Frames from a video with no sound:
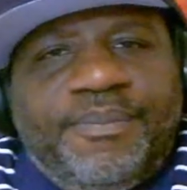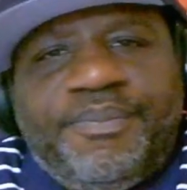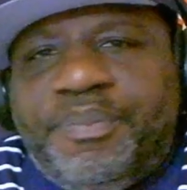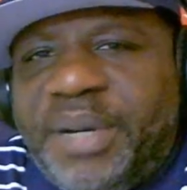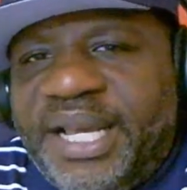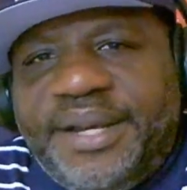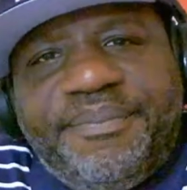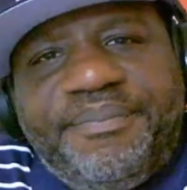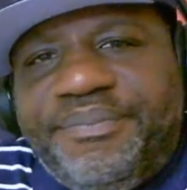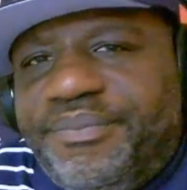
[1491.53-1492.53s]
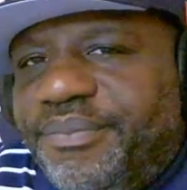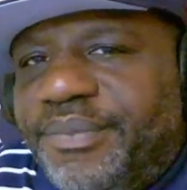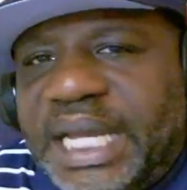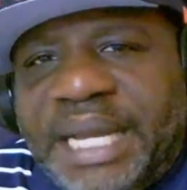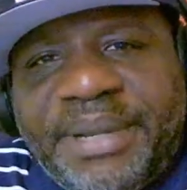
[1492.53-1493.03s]
But,
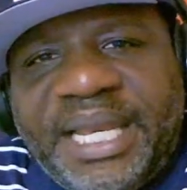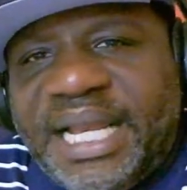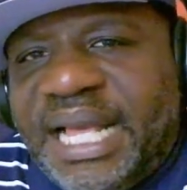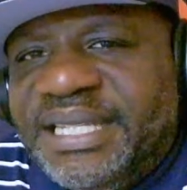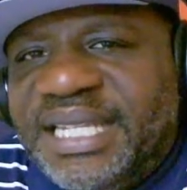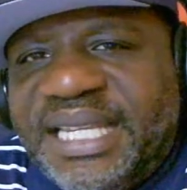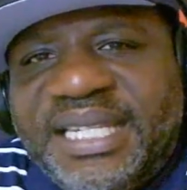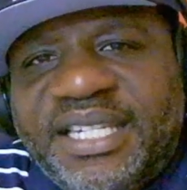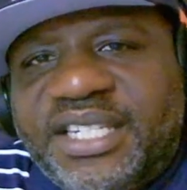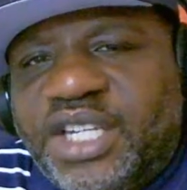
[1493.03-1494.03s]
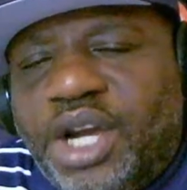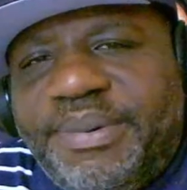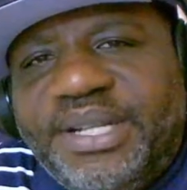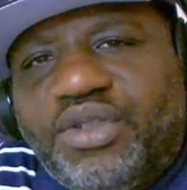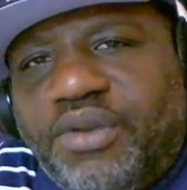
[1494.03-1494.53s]
I mean, it's a
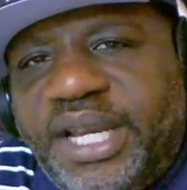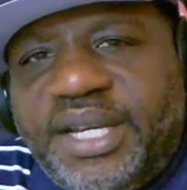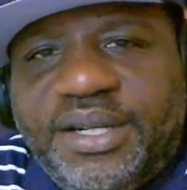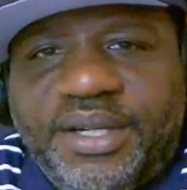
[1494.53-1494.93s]
disturbing trend.